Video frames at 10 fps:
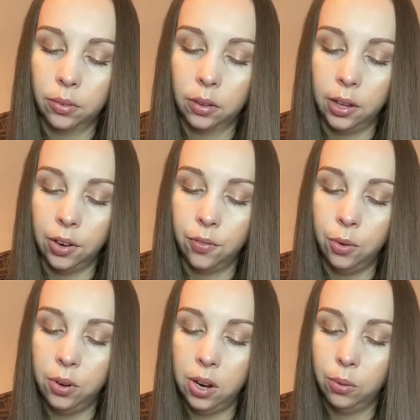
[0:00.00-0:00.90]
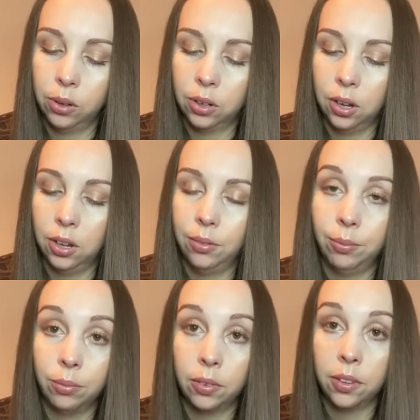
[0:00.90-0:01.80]
get your food network on.
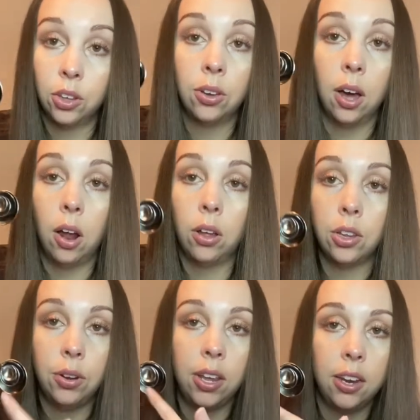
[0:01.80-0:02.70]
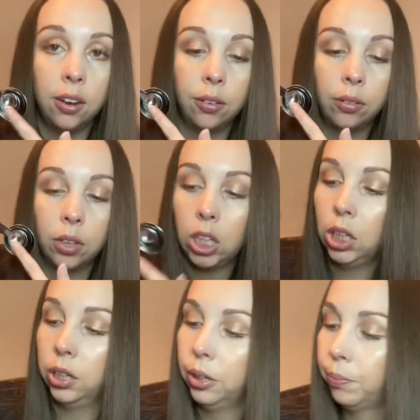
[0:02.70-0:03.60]
I think you got all you need
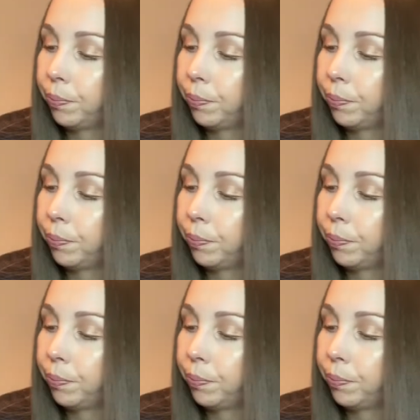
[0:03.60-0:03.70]
here.